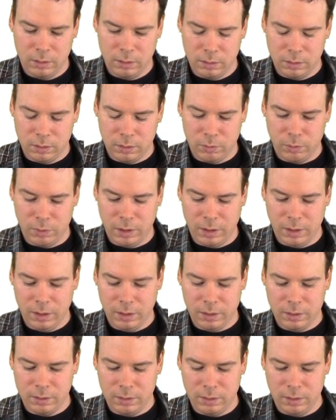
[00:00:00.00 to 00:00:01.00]
So when
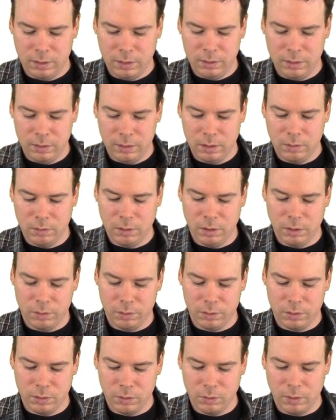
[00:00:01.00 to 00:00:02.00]
x is
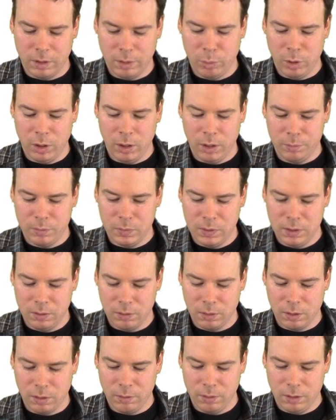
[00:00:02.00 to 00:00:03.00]
0, so I pop
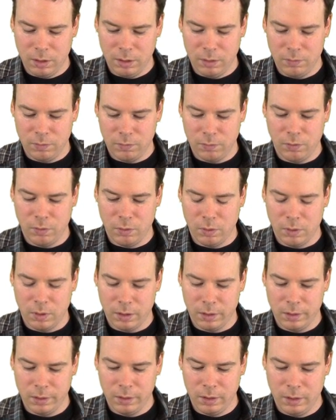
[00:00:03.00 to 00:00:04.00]
0 in
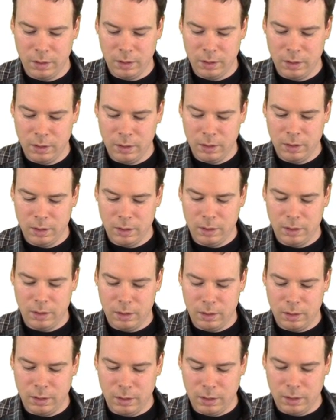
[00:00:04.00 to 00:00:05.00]
for
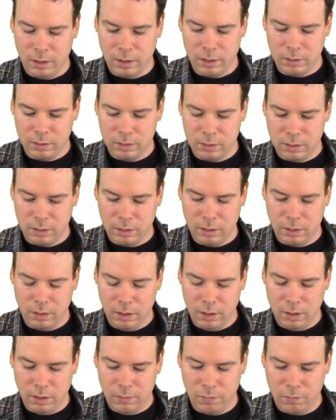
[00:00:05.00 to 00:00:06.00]
x
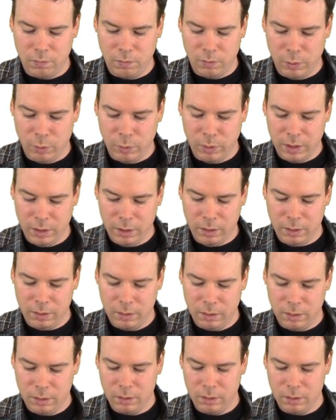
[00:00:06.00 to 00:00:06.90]
everywhere